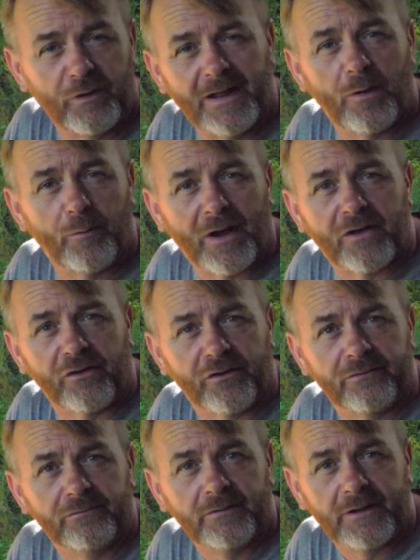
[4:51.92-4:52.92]
now back
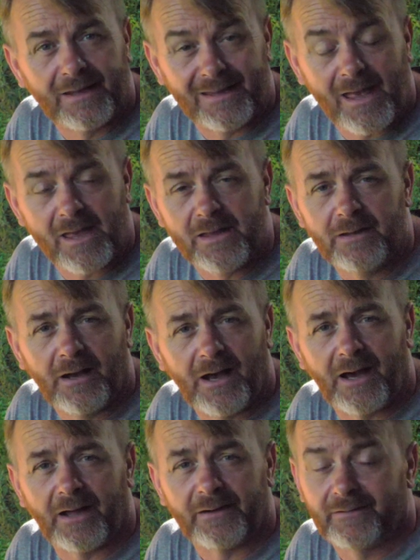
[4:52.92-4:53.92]
on EE,
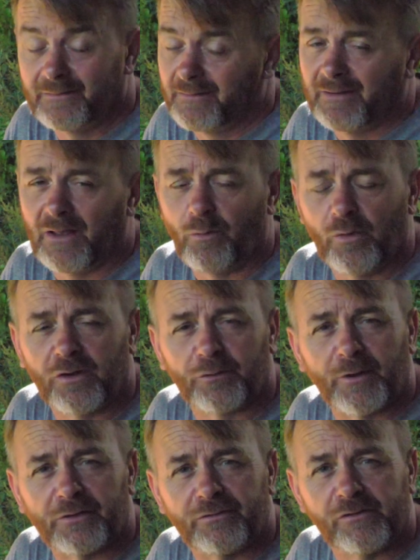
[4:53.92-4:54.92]
and it works
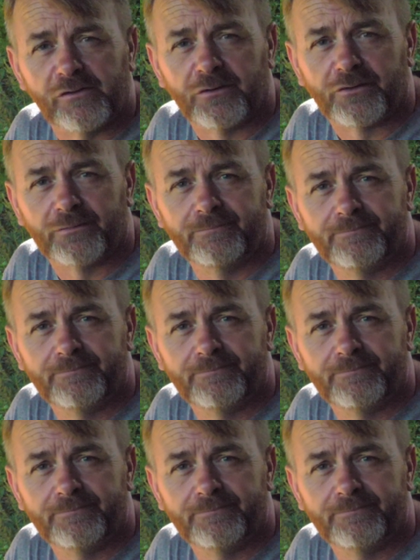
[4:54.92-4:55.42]
best for us.